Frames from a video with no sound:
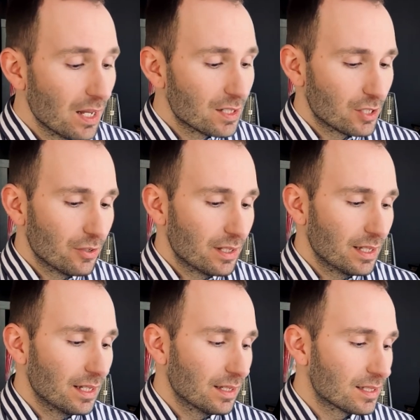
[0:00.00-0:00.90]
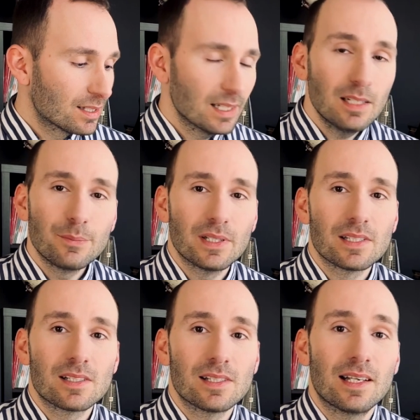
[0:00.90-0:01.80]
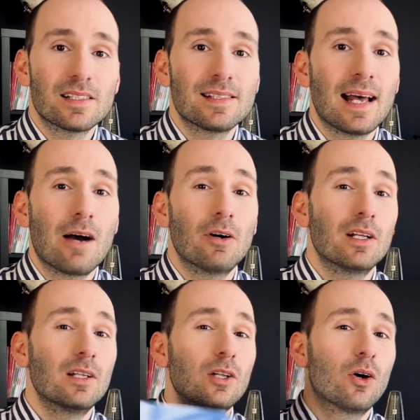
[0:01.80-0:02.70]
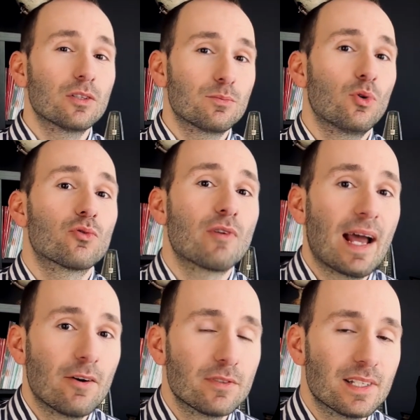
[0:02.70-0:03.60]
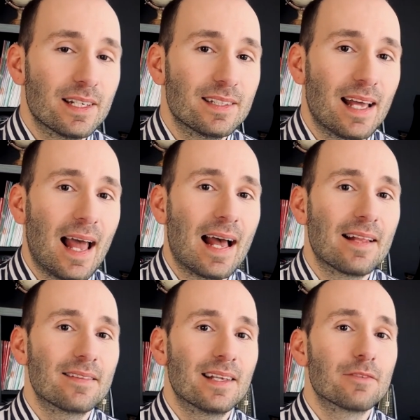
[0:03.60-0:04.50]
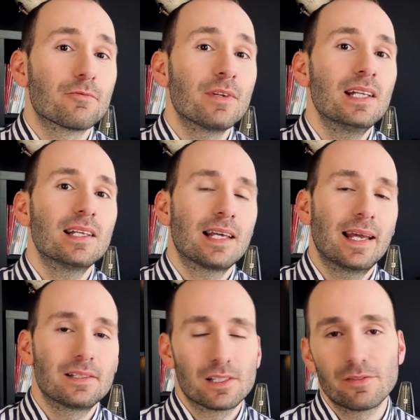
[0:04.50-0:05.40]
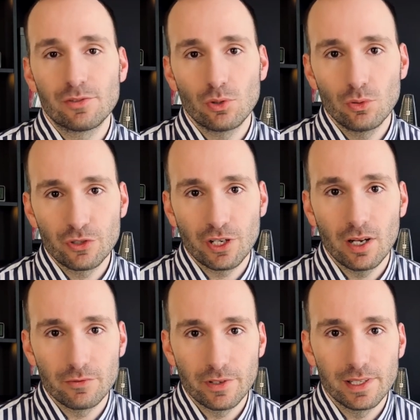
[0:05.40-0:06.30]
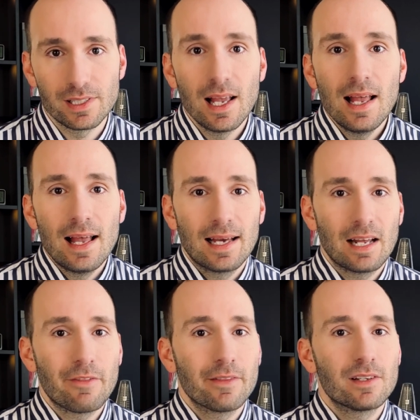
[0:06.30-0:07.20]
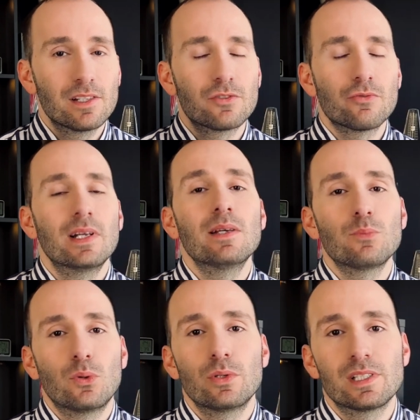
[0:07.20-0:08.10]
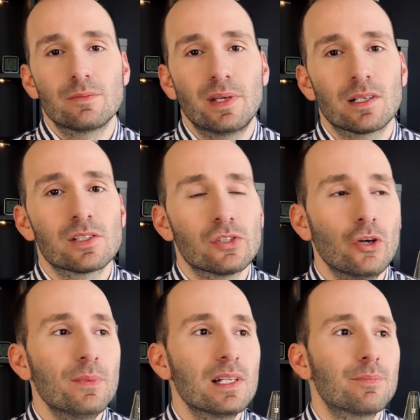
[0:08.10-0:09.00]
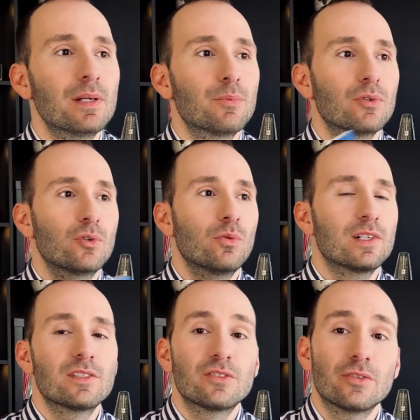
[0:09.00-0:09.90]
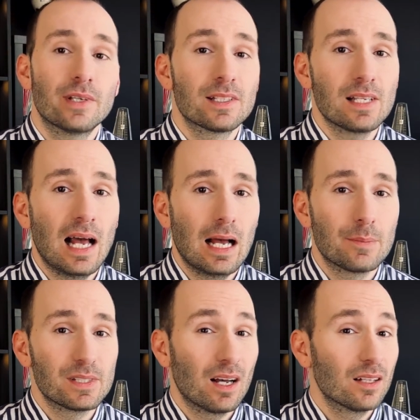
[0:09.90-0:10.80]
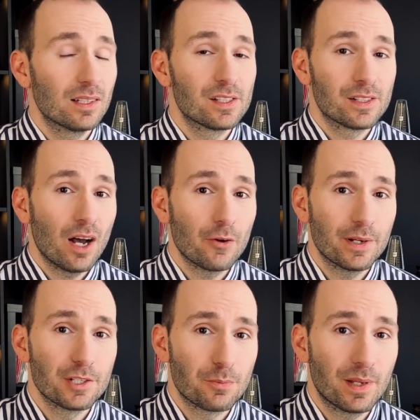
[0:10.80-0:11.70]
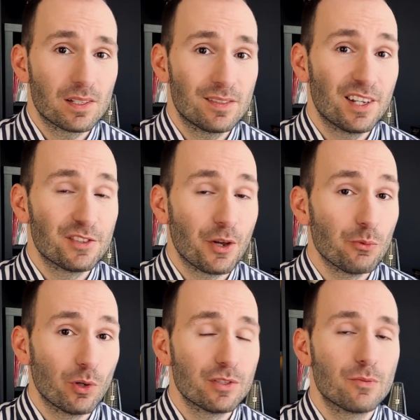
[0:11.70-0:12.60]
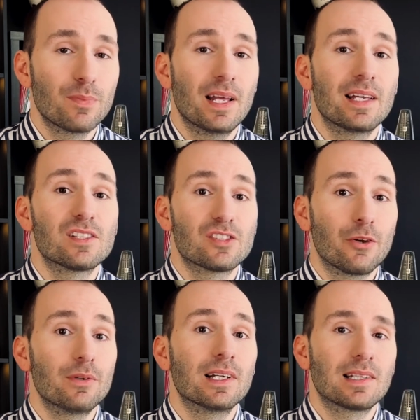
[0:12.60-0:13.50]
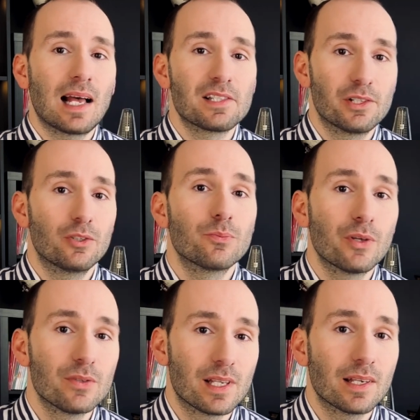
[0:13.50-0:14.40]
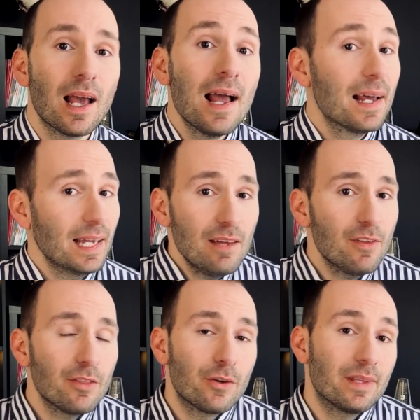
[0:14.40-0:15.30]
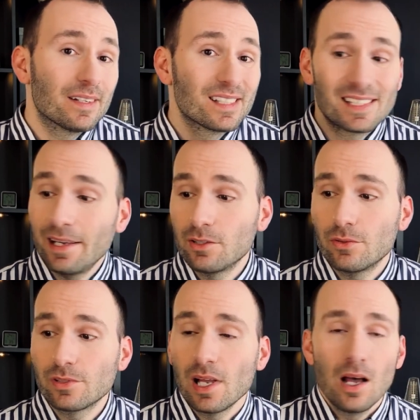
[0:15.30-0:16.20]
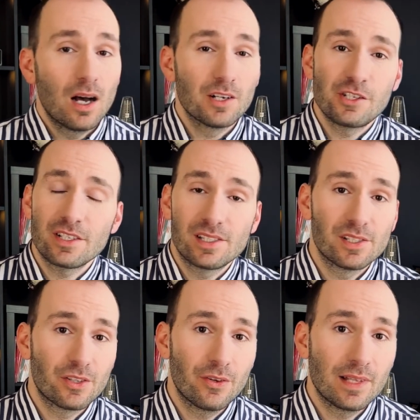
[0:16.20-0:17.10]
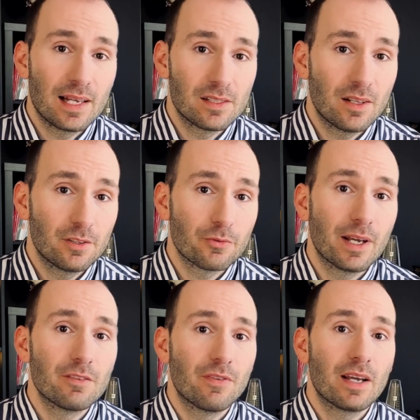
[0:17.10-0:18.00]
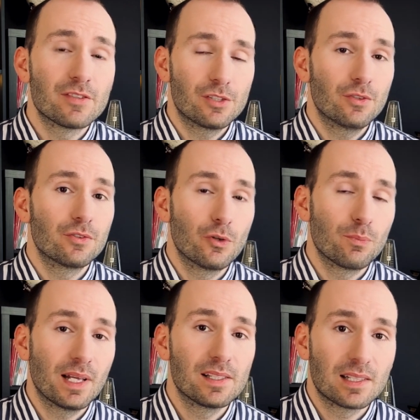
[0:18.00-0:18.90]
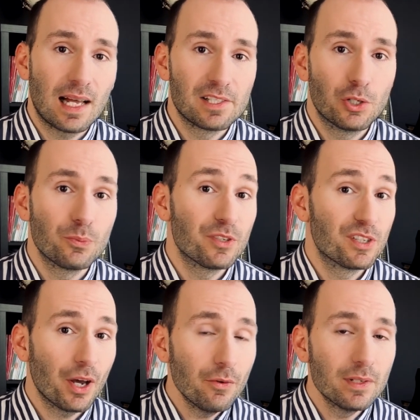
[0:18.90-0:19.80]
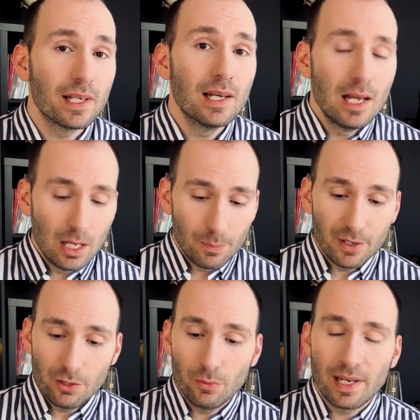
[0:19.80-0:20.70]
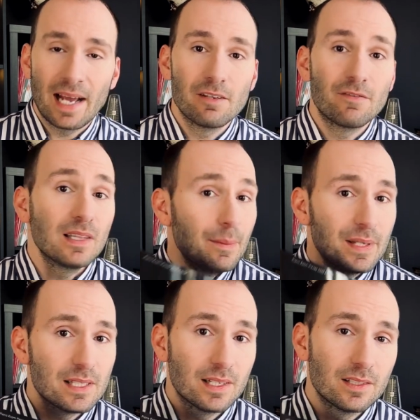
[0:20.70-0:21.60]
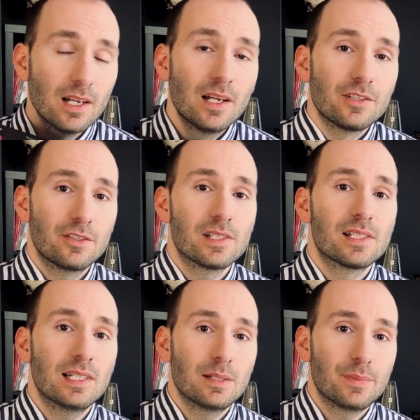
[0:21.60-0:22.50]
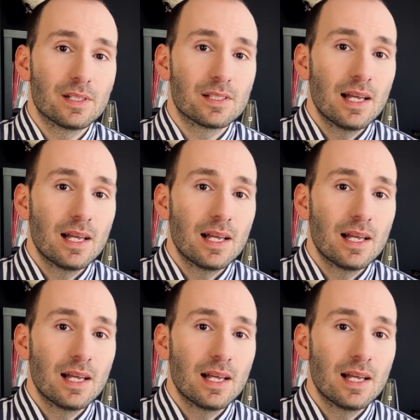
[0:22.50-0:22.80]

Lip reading: So the syllabus is now a lot more rounded and it really caters for all genres. And I think this is really important because so many people who want to do exams are discouraged because they don't want to play solely classical music, even though their skills are just as good as another grade 5 student who plays classical music only, but you were kind of limited to the syllabus.